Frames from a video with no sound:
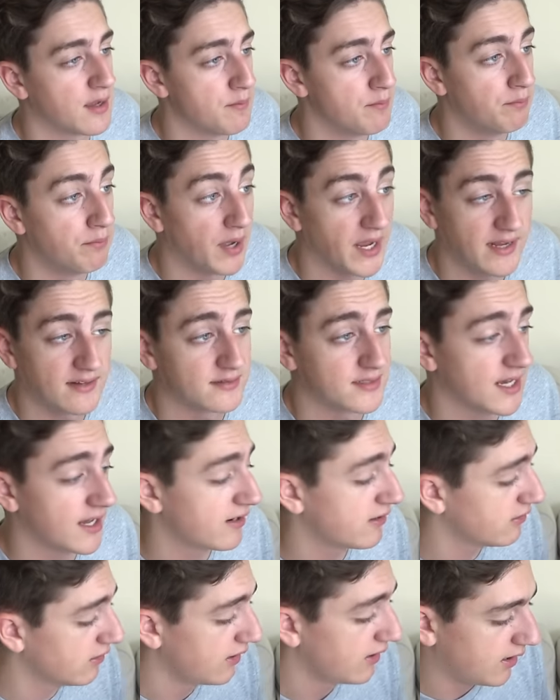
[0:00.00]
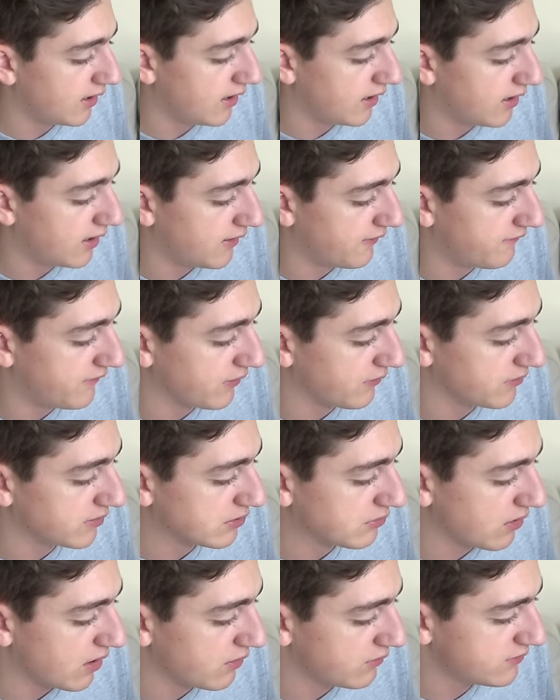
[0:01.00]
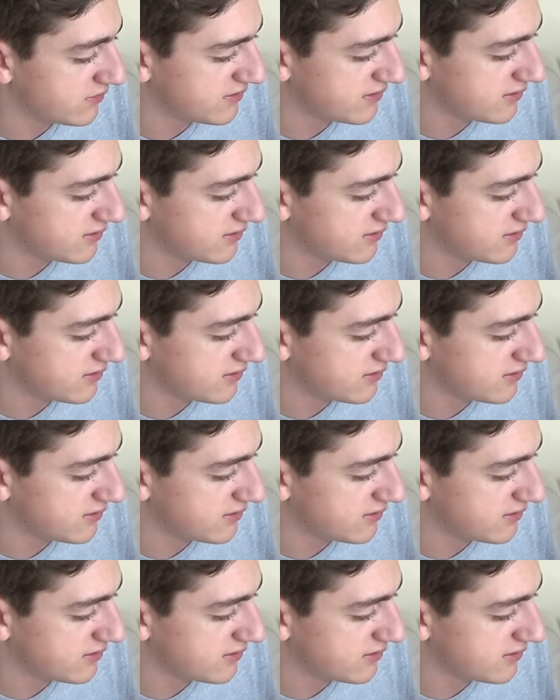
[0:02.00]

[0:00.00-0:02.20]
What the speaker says: a bike tire. Very gross.